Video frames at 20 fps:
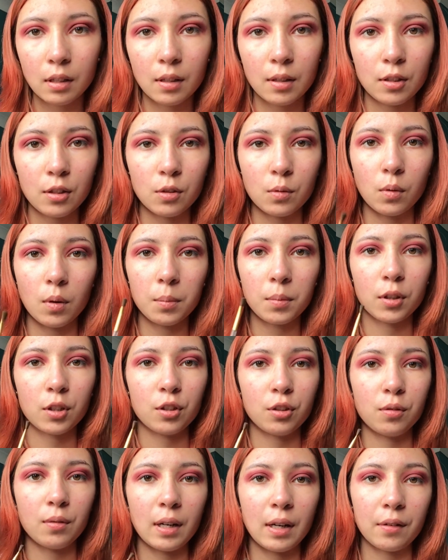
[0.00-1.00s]
So what I'm going to
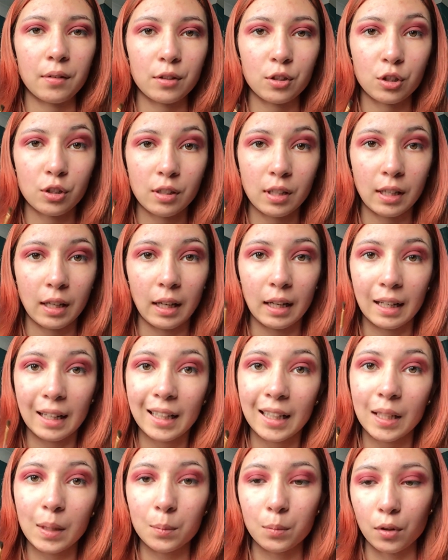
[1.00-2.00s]
do now is just take a
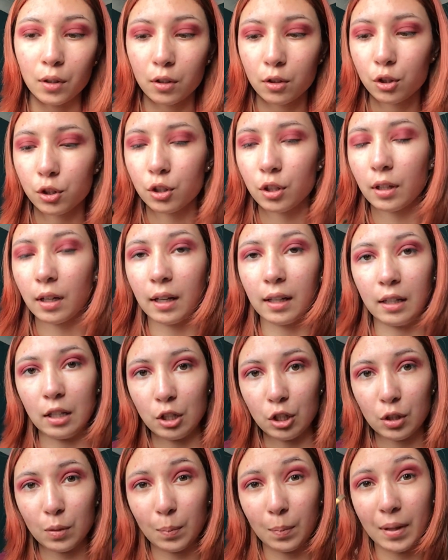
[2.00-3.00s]
clean brush and
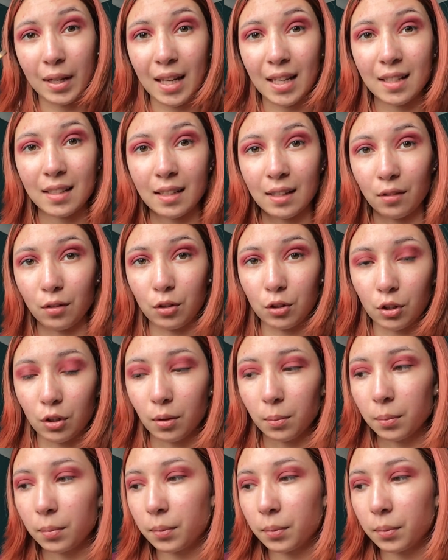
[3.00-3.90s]
just blend out the top.